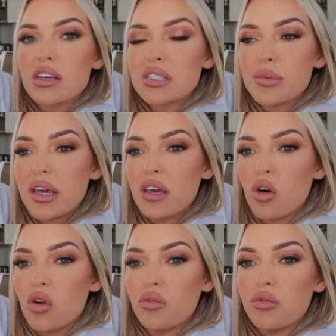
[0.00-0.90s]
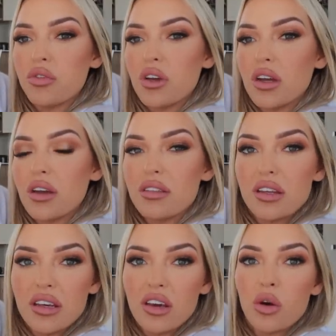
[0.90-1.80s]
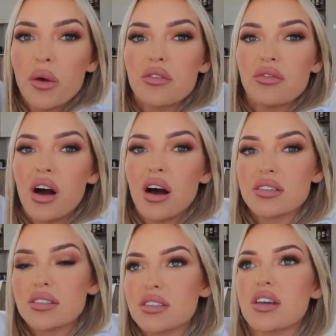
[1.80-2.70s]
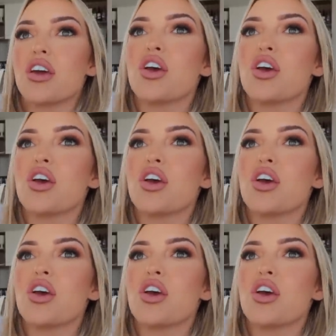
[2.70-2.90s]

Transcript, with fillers: Speaking of the year going fast,